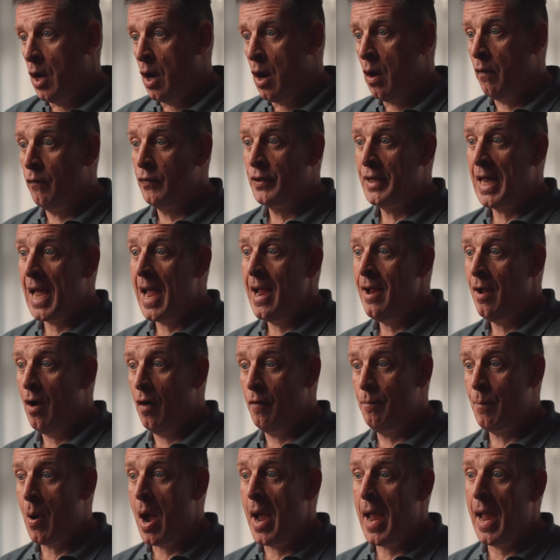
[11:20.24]
on the day
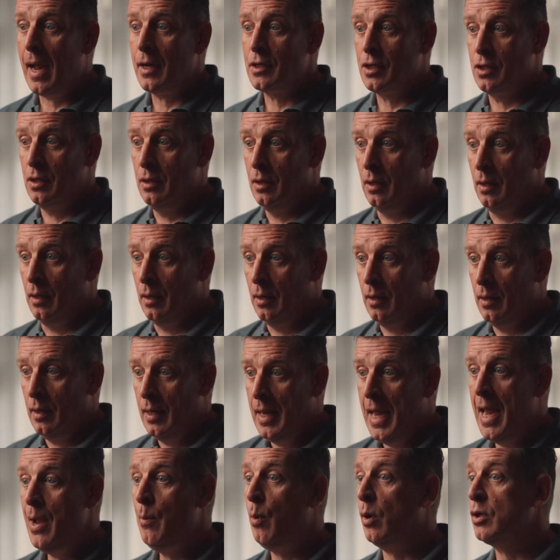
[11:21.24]
of my accident,
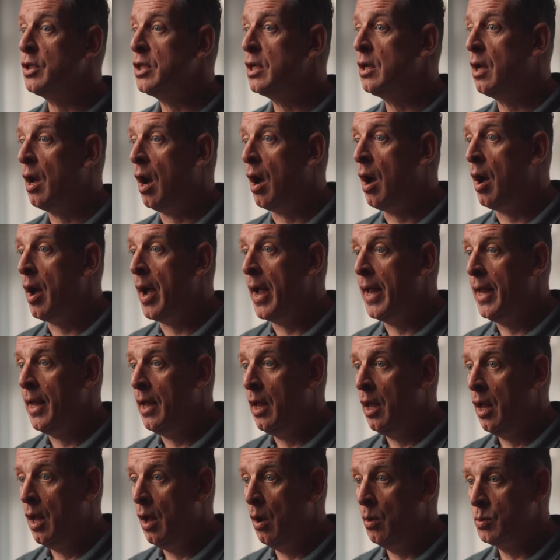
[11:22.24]
he was a guy
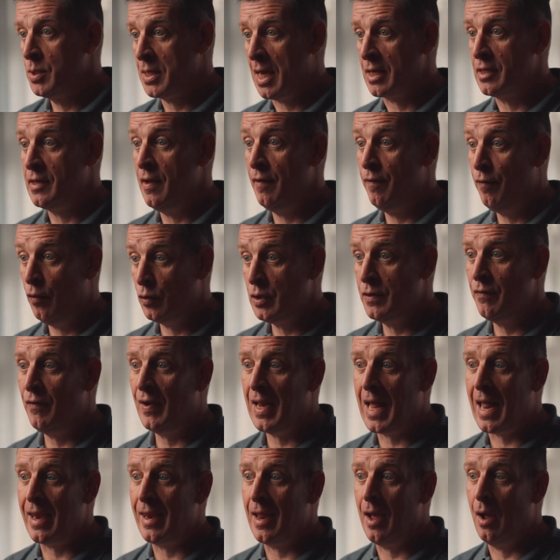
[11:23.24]
who was actually footing my
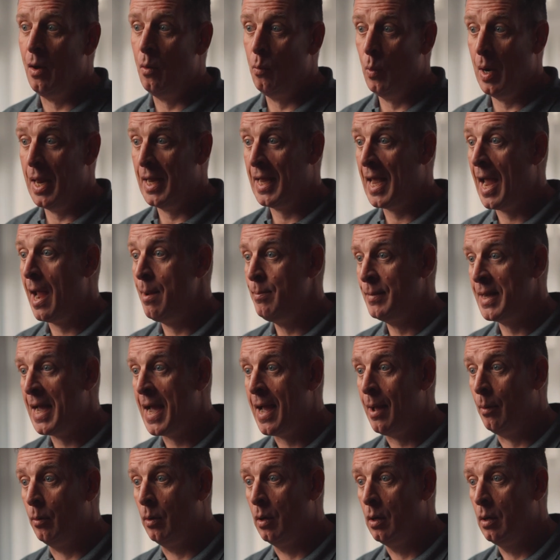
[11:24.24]
ladder when I came
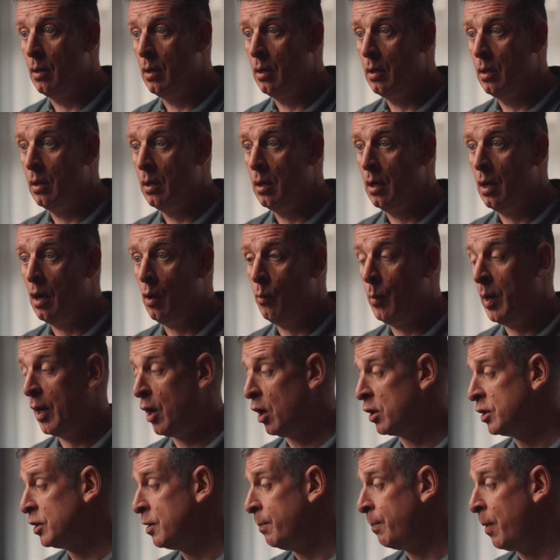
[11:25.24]
down. When I
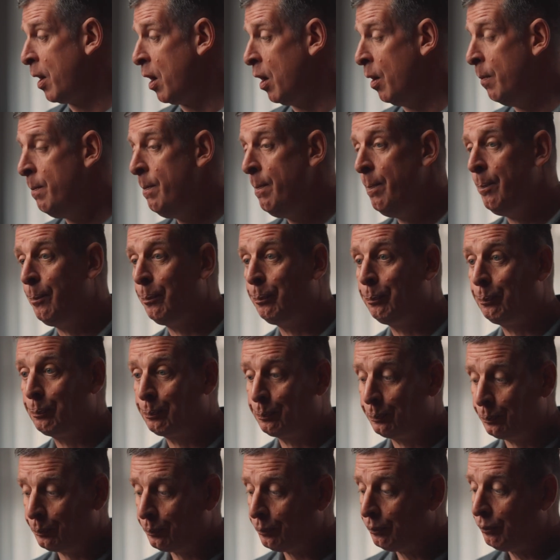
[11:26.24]
got to the bottom,
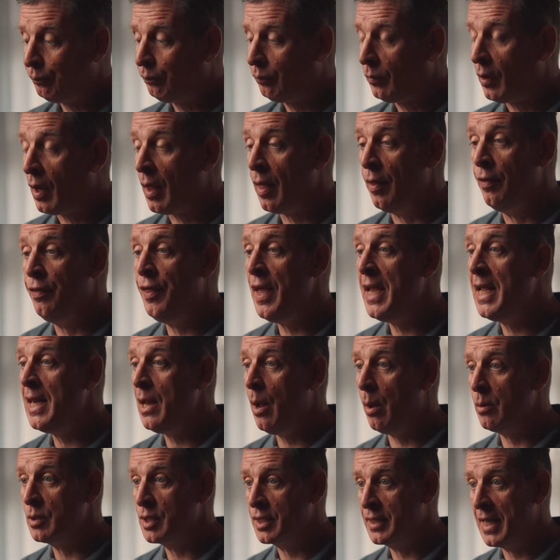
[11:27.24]
thinking
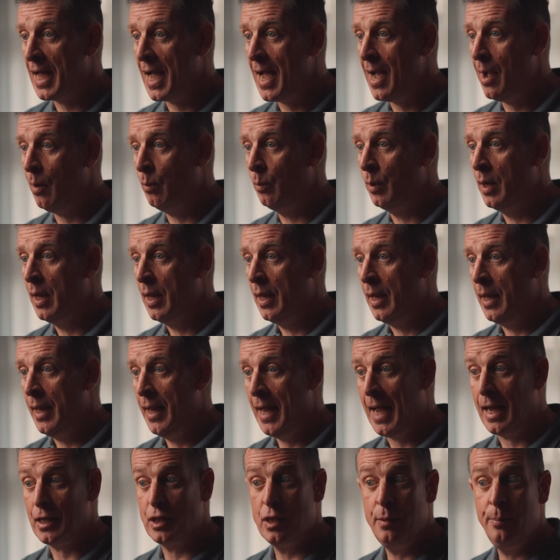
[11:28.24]
I was down,
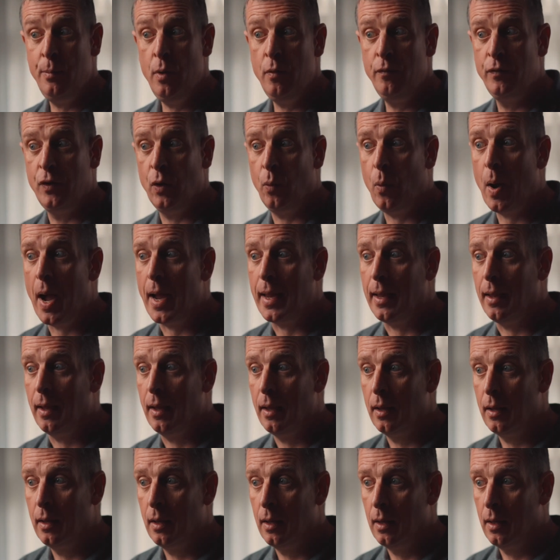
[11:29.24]
he actually moved away.
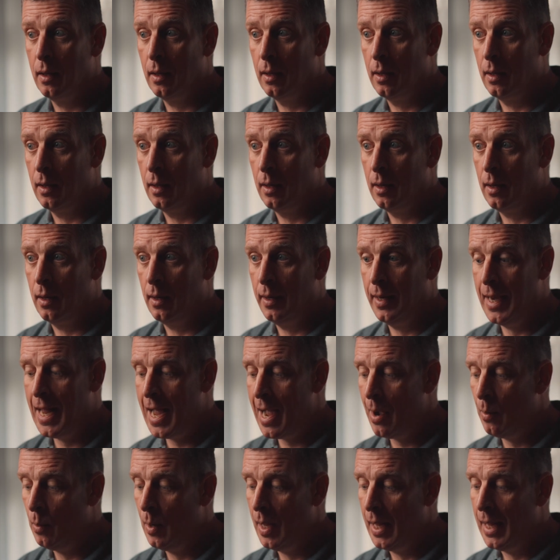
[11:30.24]

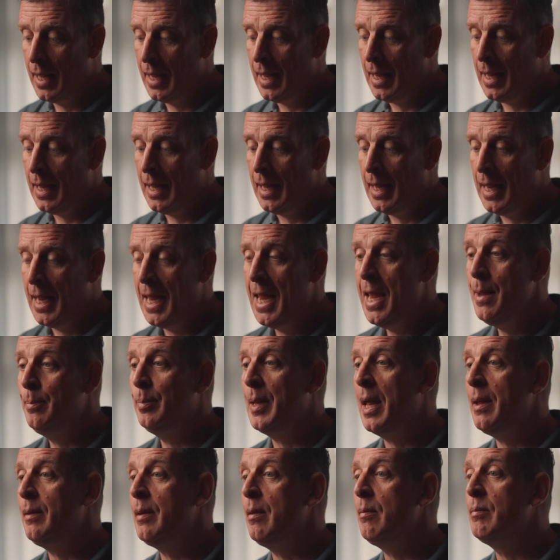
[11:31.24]
Now, he
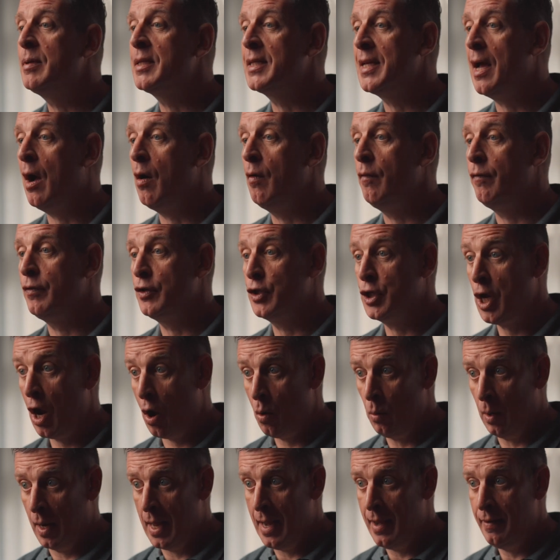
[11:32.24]
blamed himself
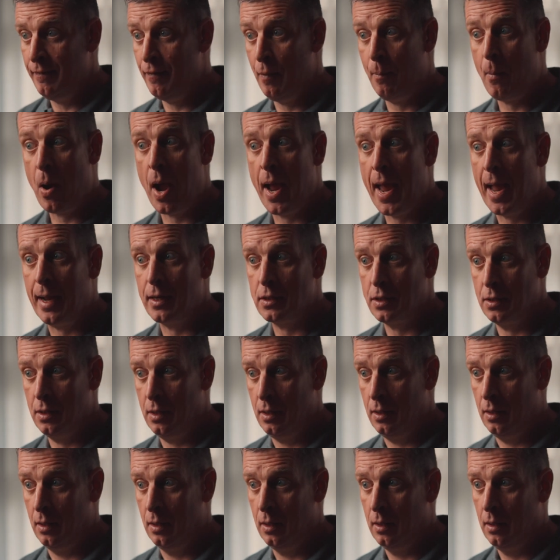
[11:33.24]
totally for my
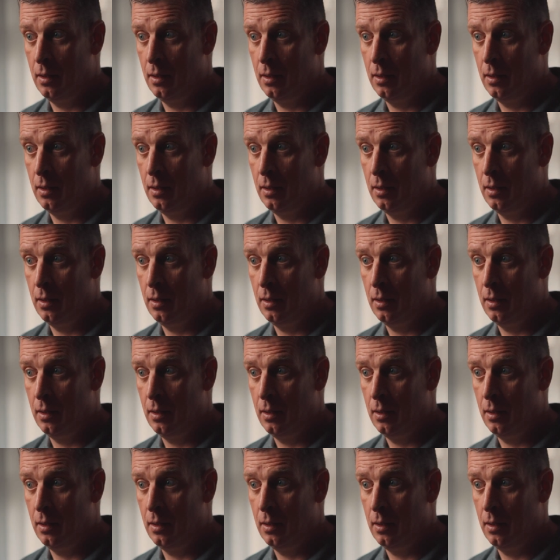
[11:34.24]
accident.